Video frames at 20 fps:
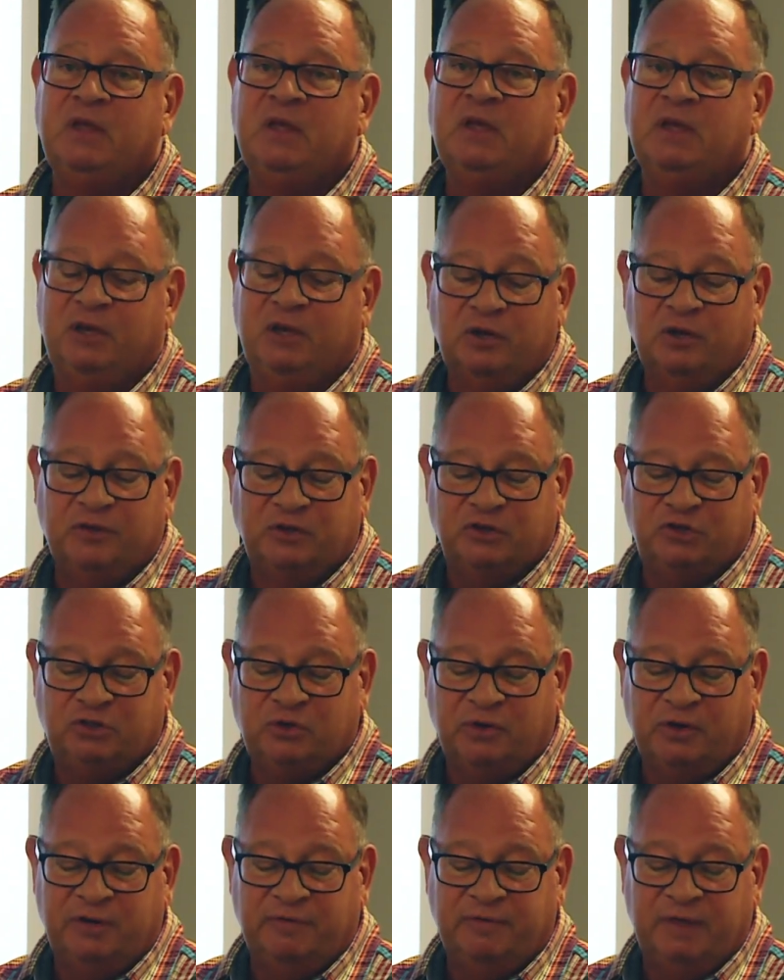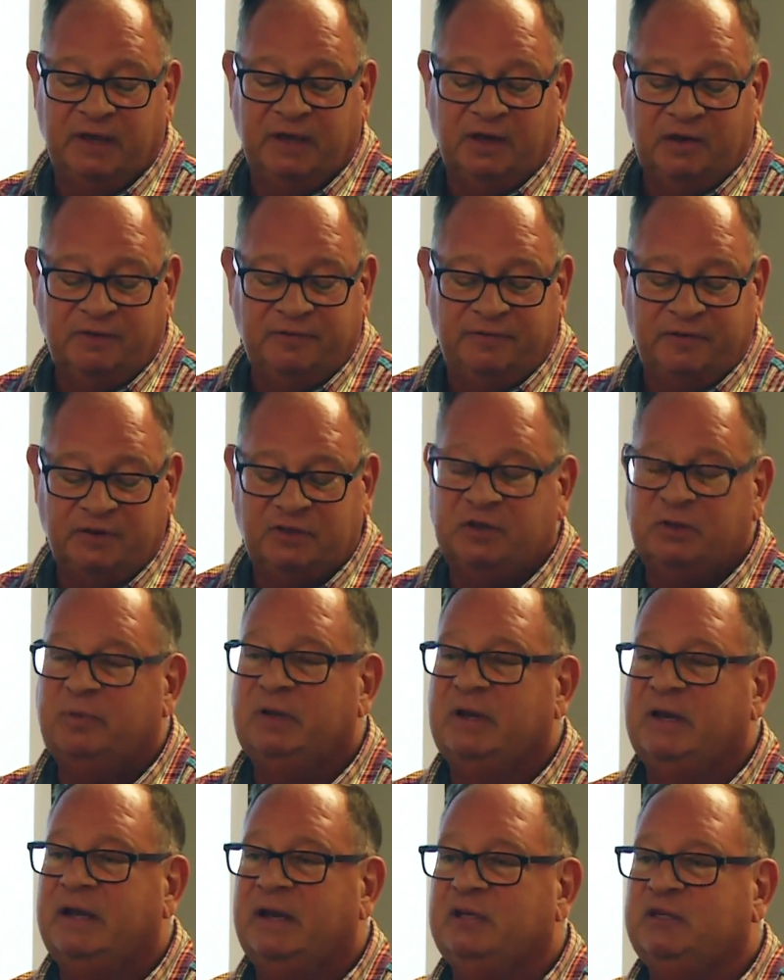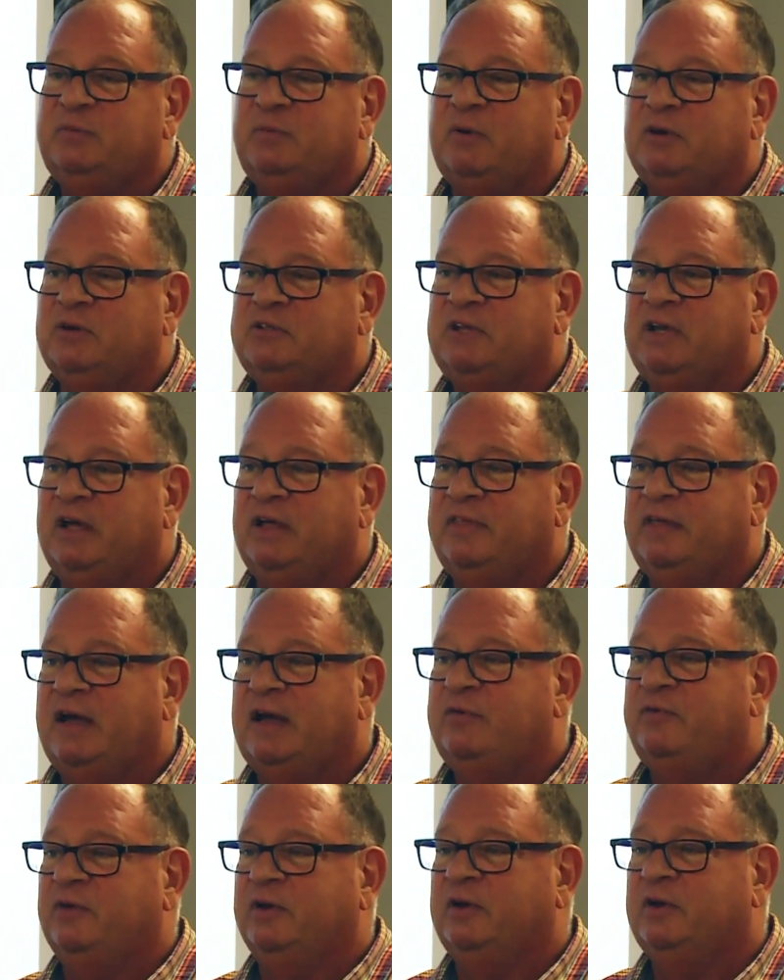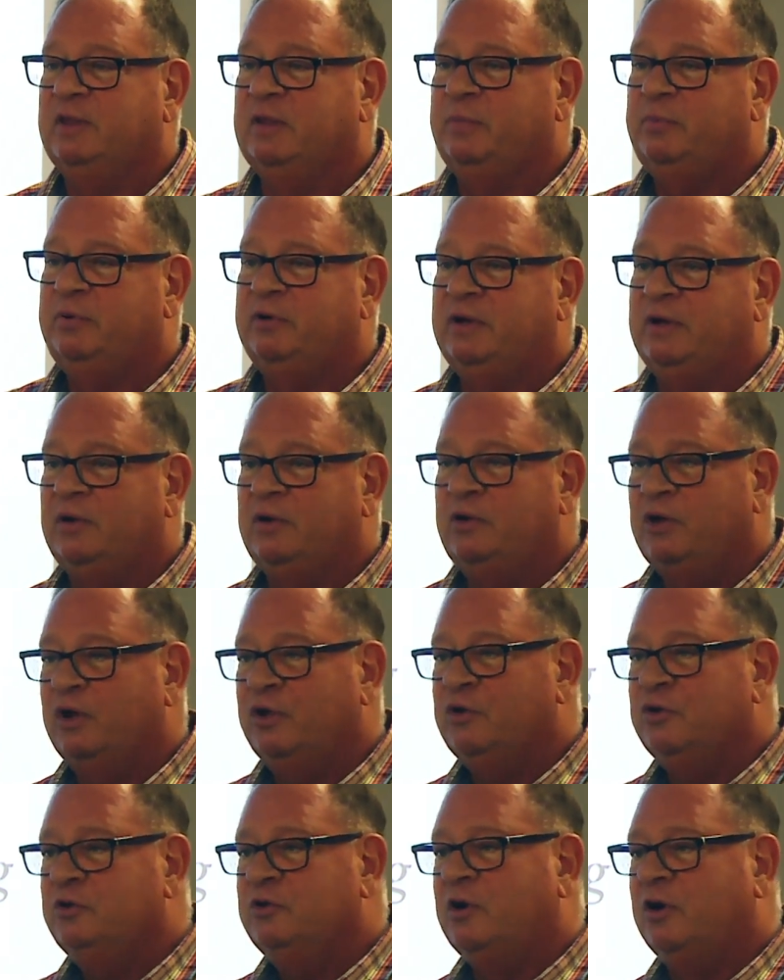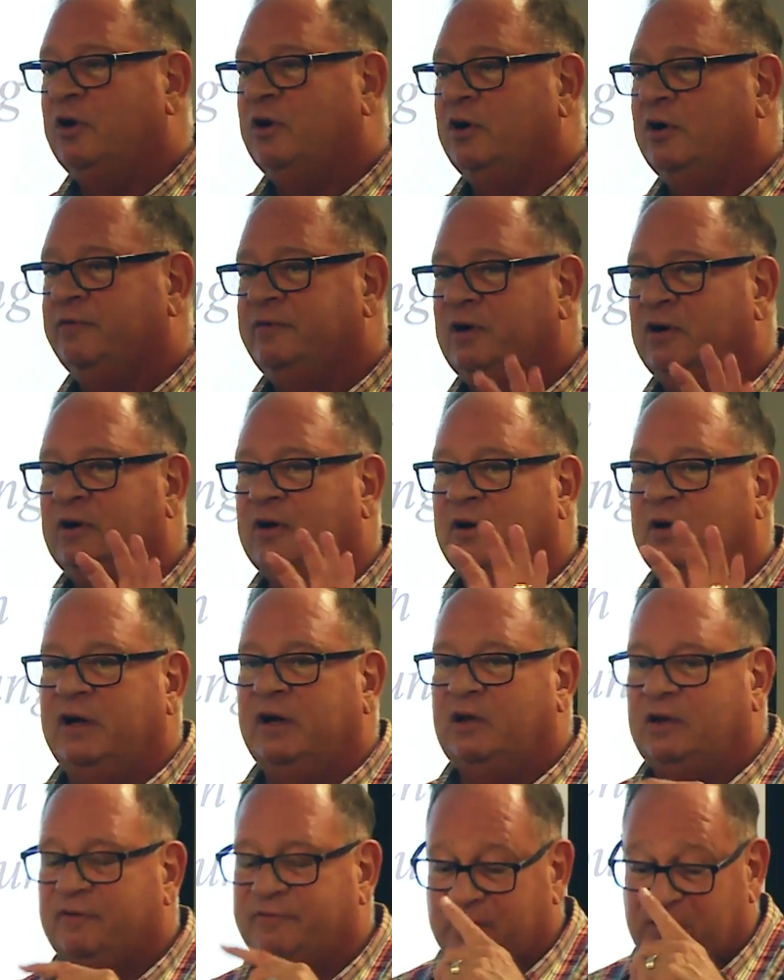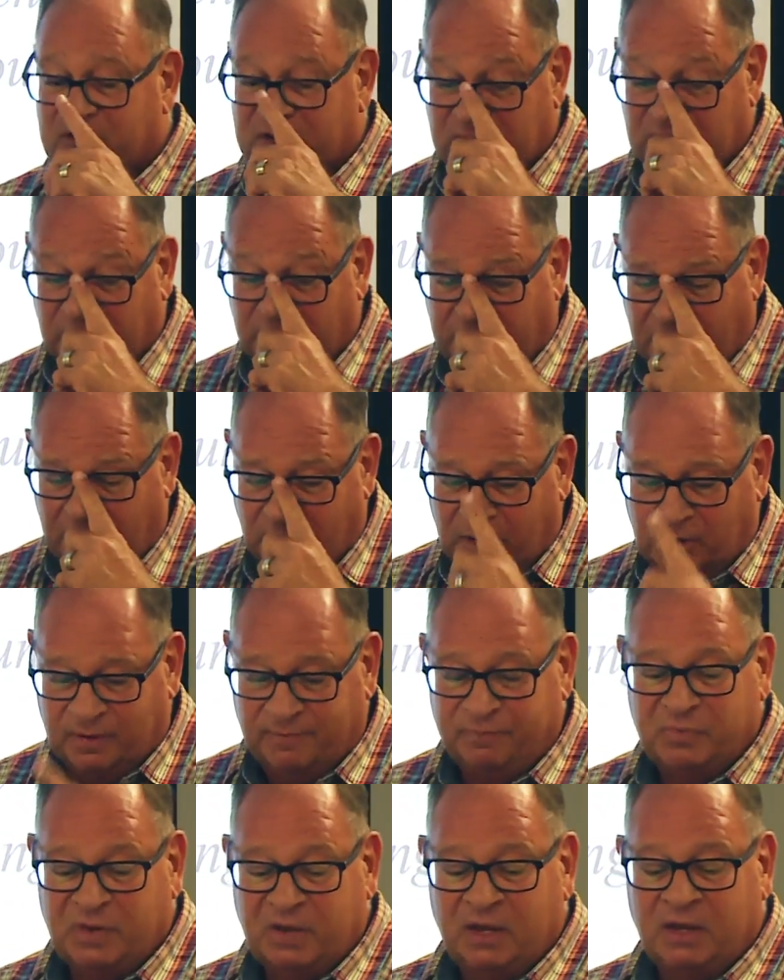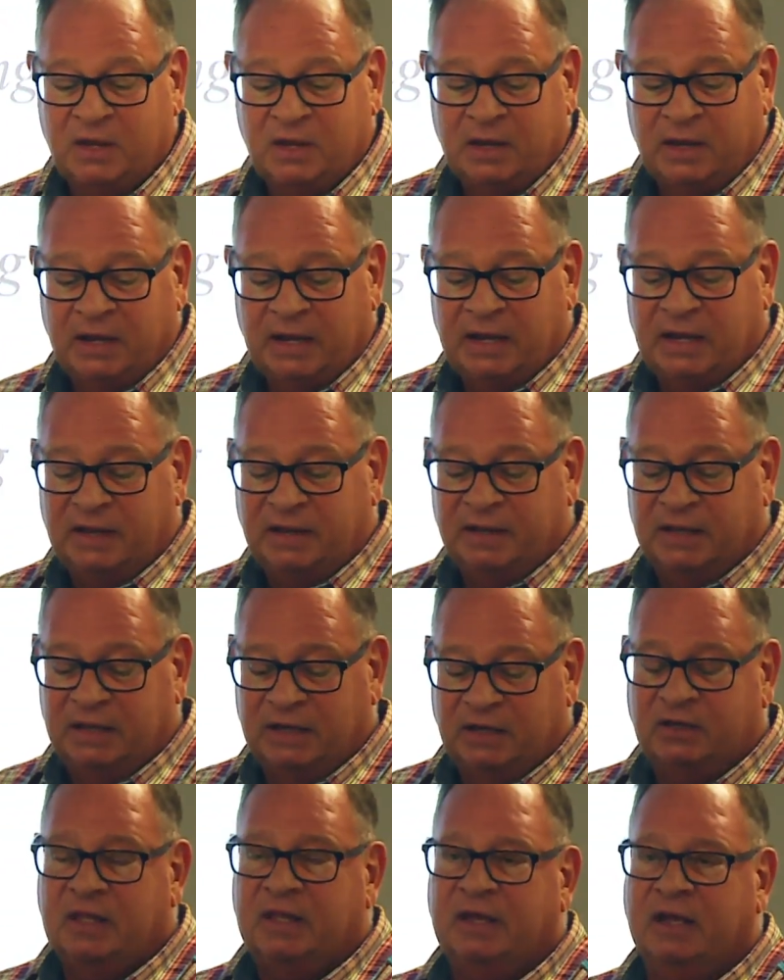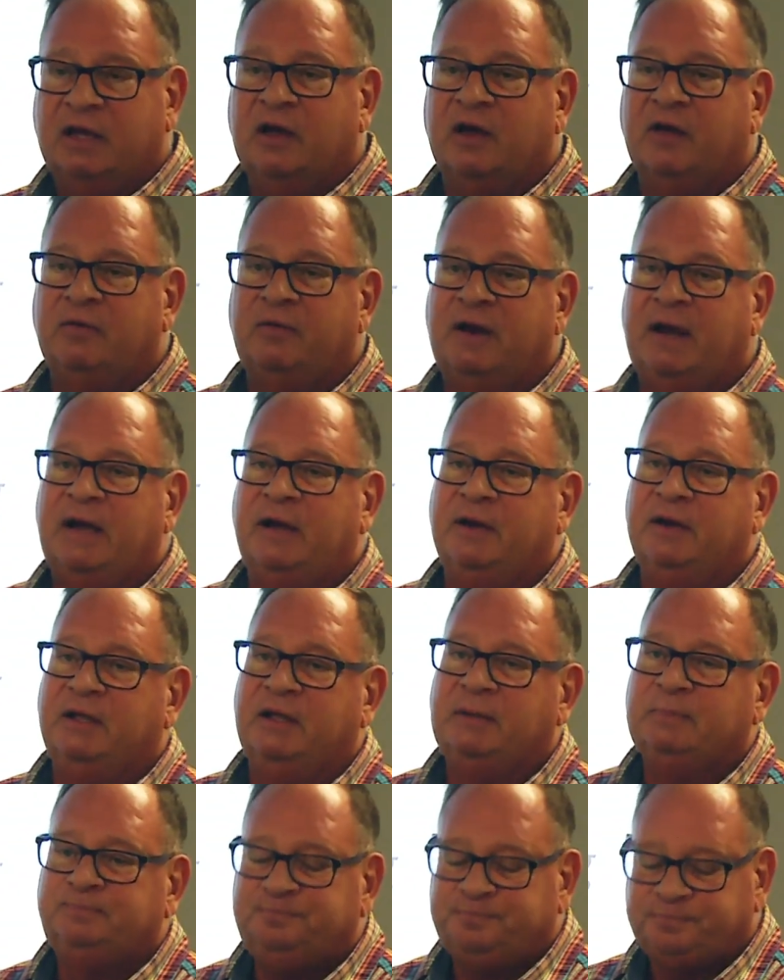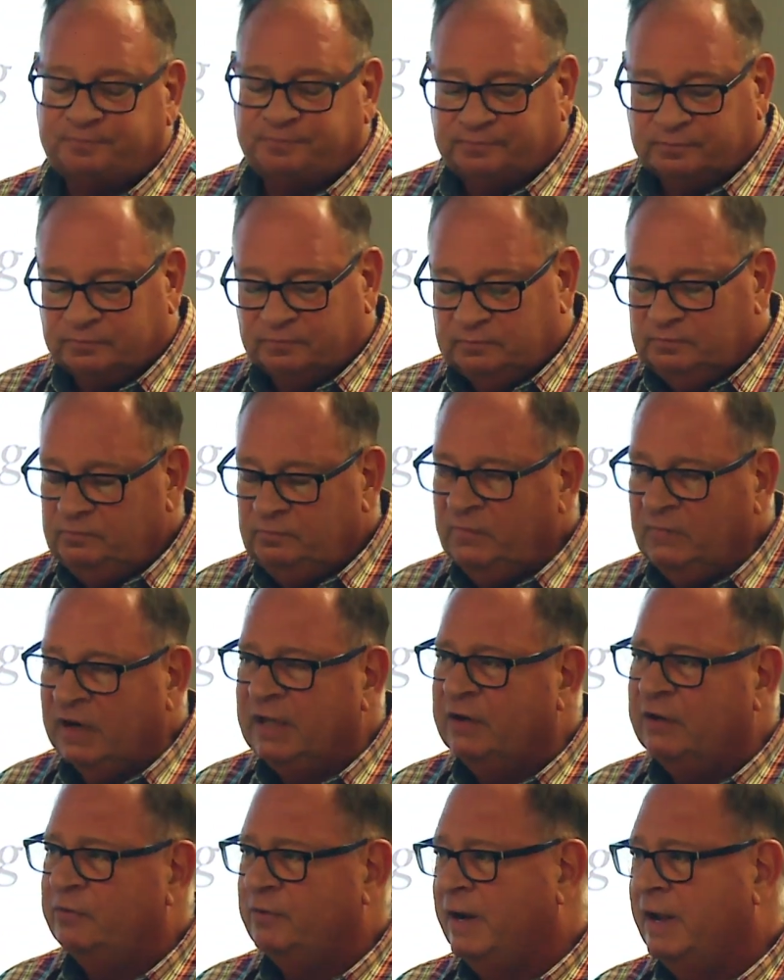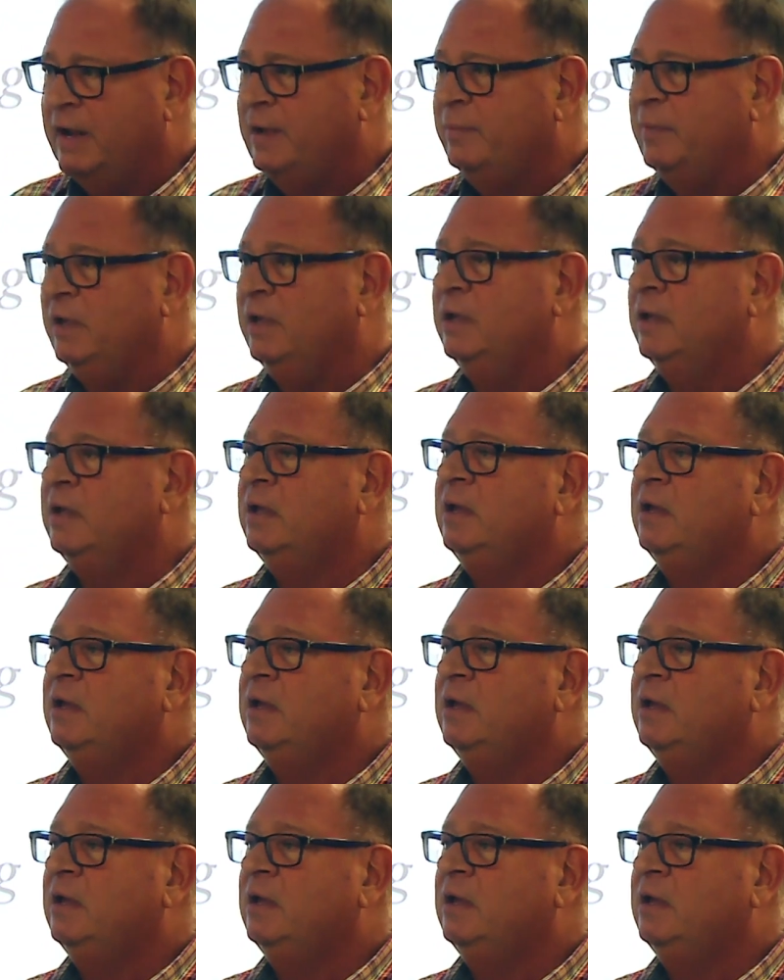You know the story of the elephants in Pilanesberg, South Africa. They put a new herd of younger elephants in the park, and they got rowdy and rammy.